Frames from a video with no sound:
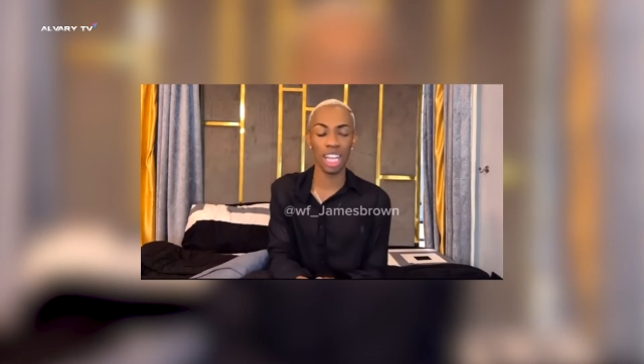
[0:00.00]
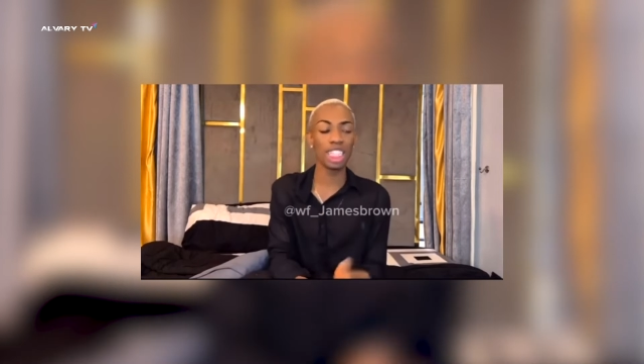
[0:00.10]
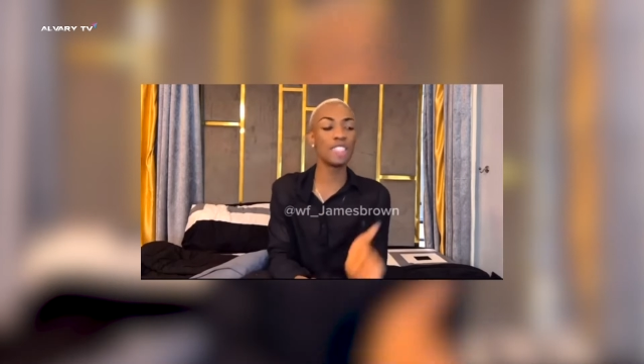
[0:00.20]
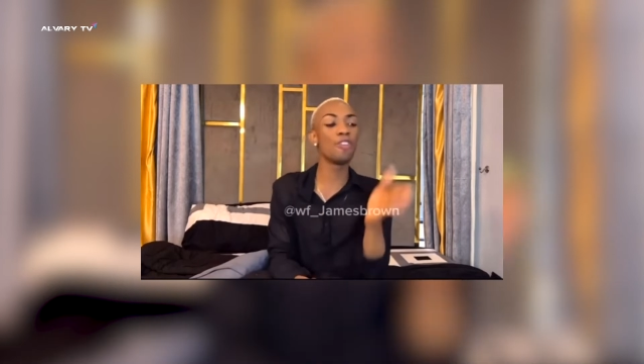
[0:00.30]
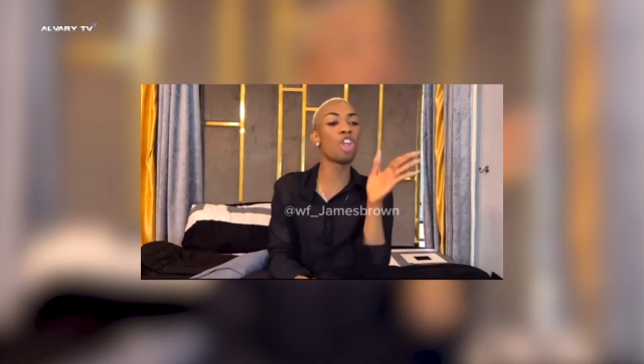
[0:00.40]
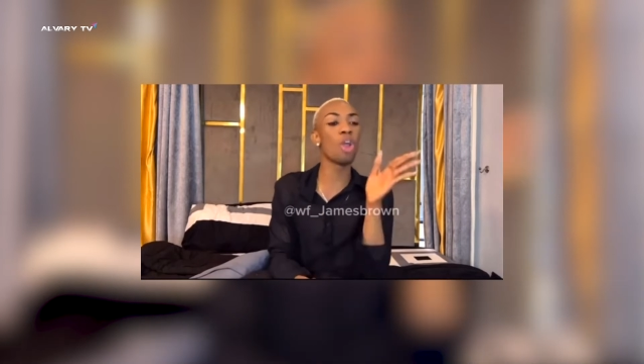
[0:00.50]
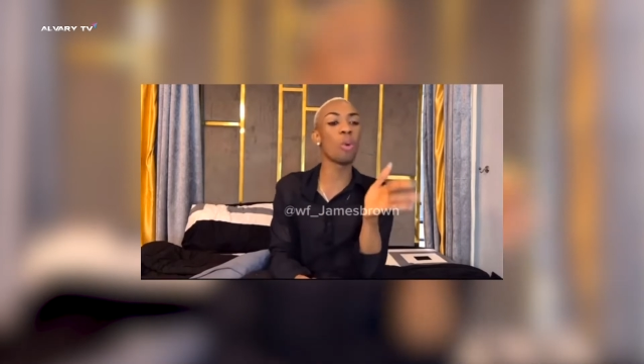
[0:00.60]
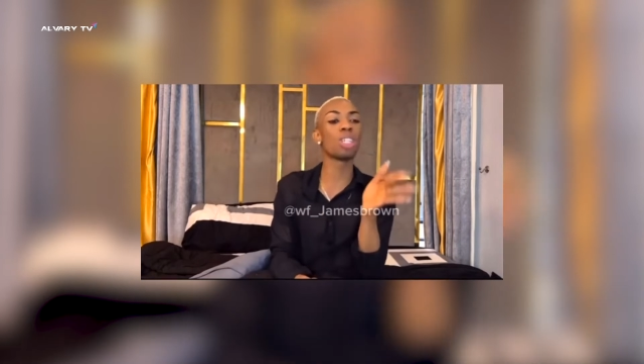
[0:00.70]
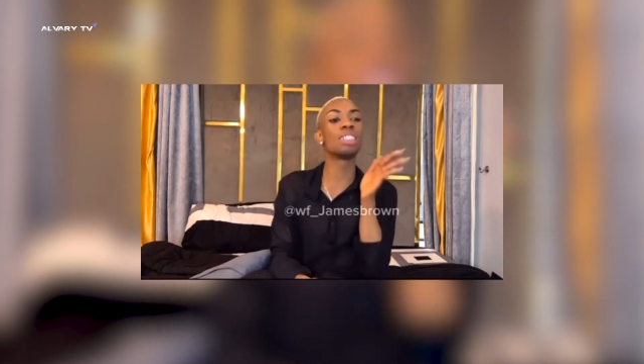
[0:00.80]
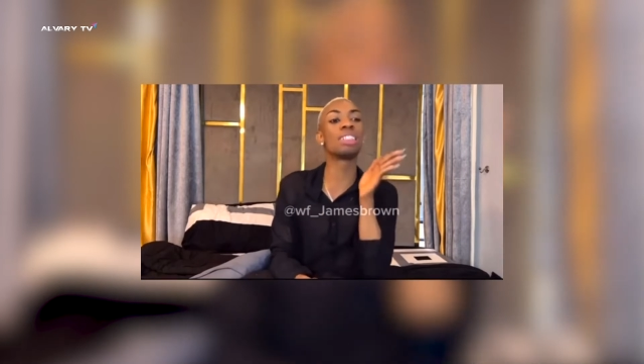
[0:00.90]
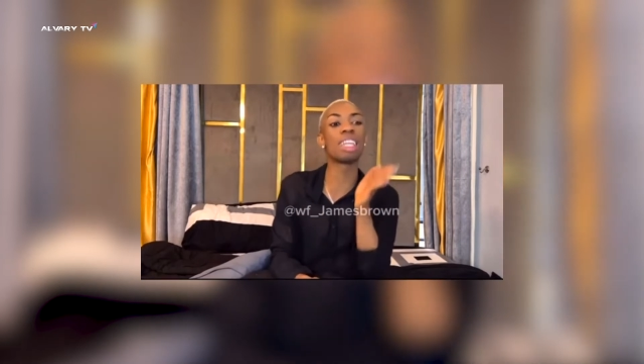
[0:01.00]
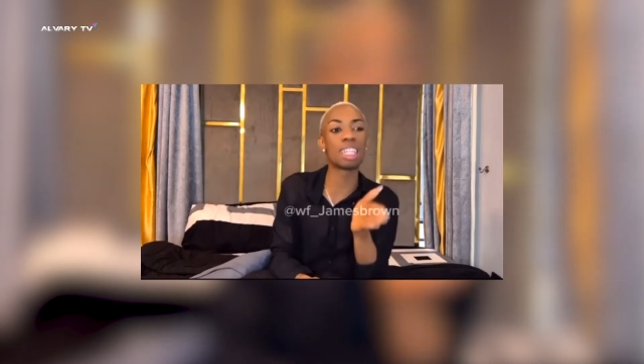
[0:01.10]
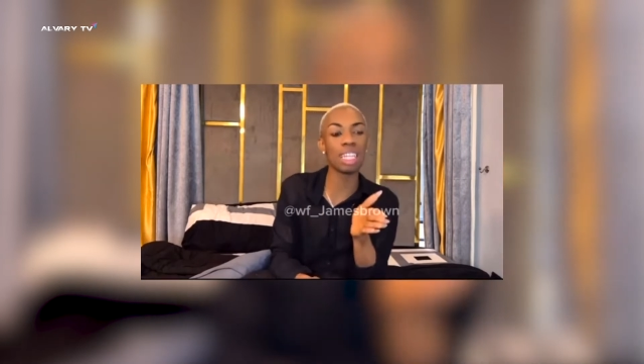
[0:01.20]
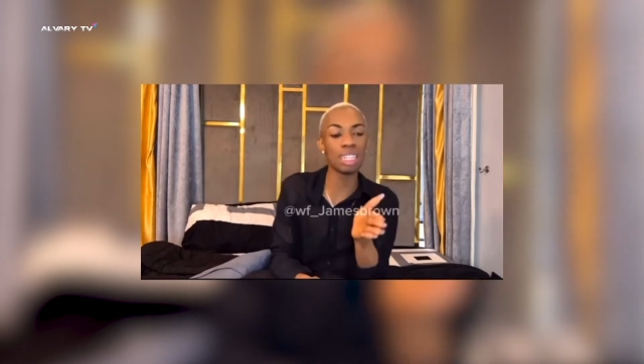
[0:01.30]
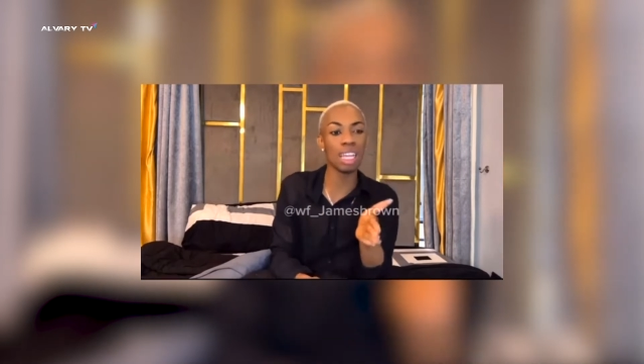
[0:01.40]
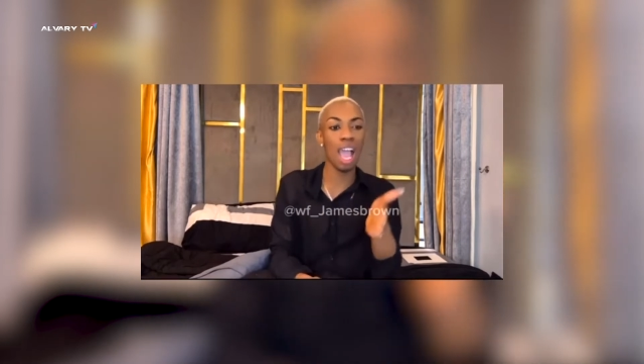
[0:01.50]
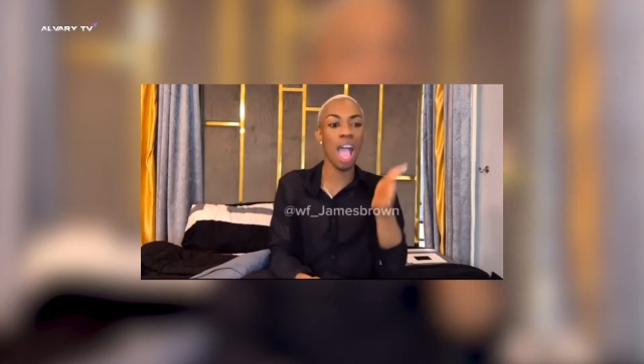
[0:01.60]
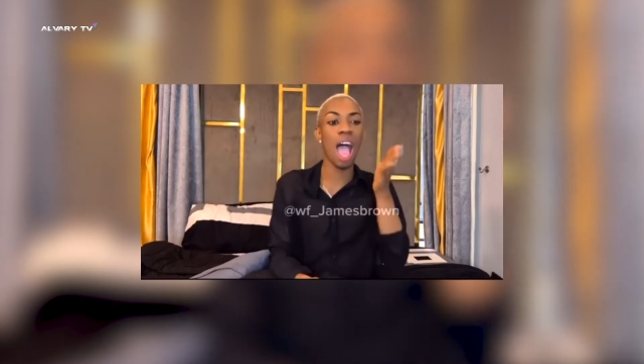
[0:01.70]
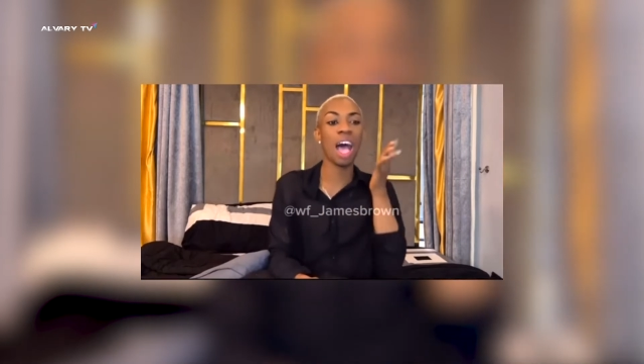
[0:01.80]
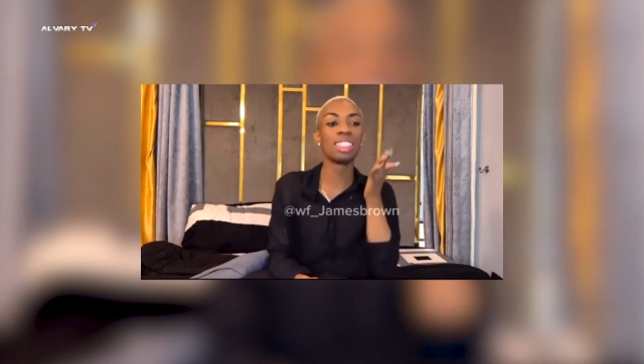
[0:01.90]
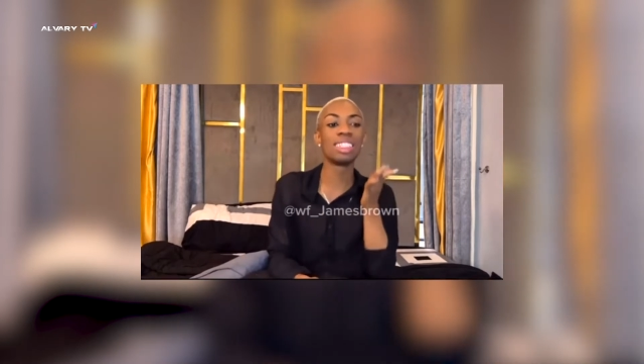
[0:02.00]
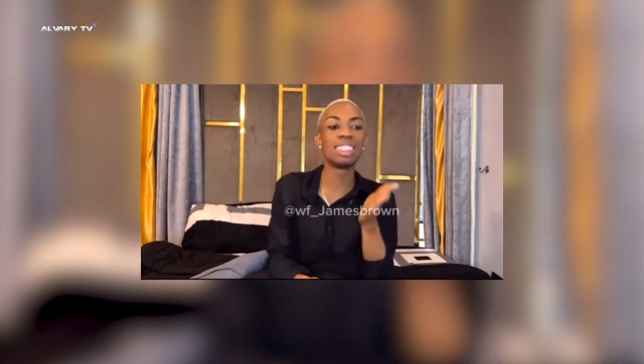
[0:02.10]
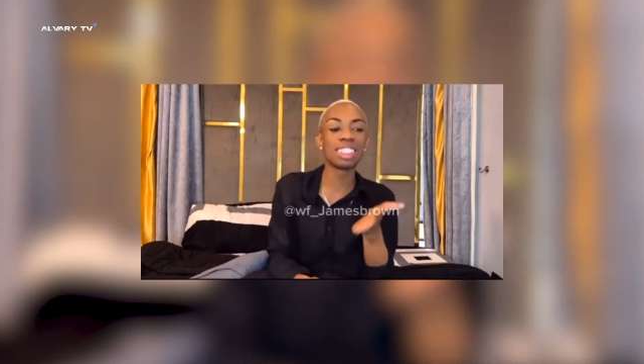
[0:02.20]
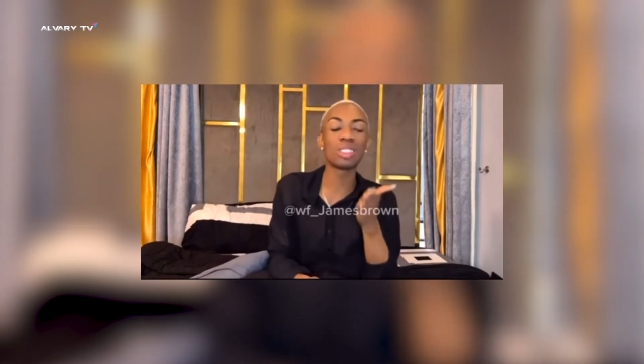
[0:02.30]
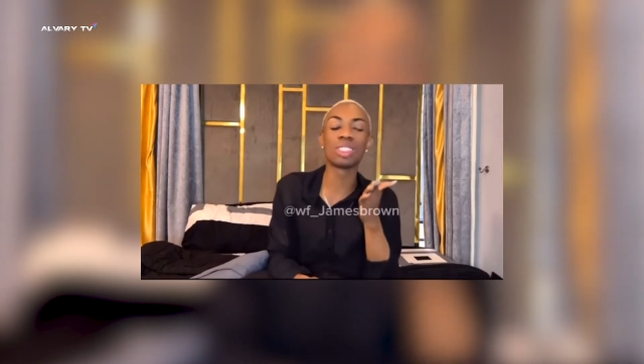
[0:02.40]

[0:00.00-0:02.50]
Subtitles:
This video was taken 6